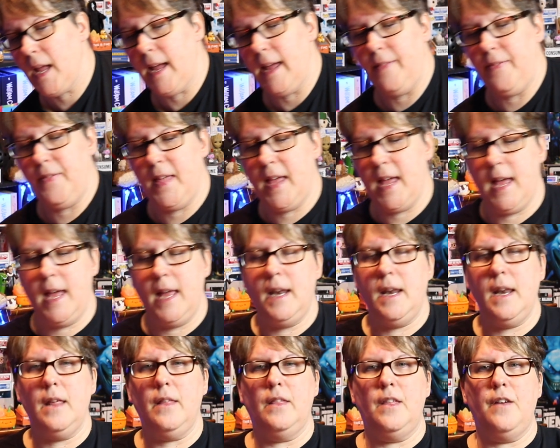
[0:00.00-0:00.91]
And
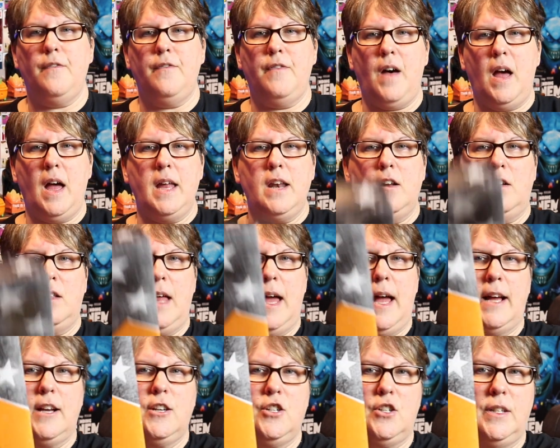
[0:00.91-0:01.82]
then the vinyl
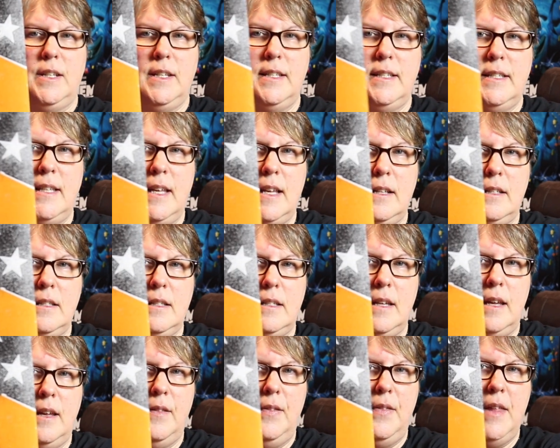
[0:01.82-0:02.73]
actually sits
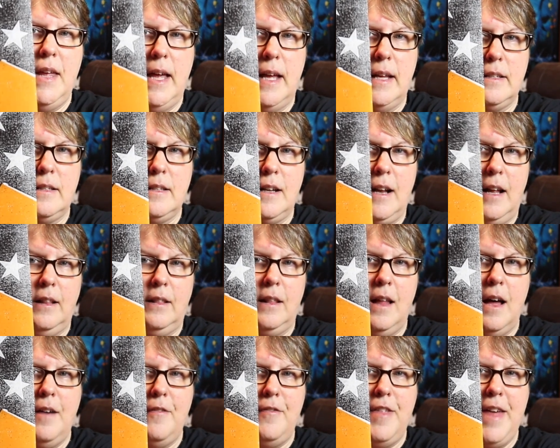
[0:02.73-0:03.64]
in this. And I
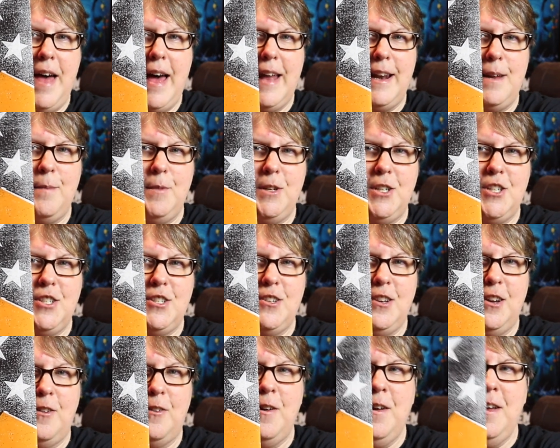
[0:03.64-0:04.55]
love that image
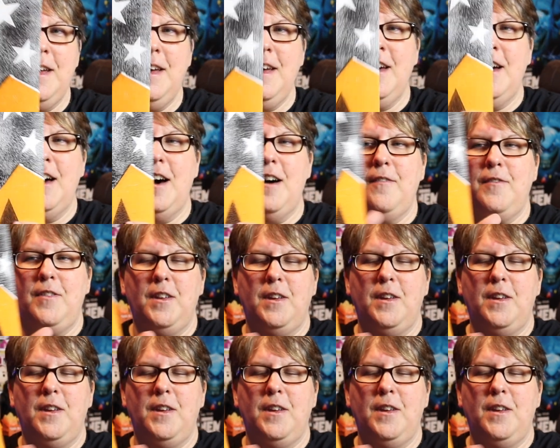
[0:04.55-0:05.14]
too of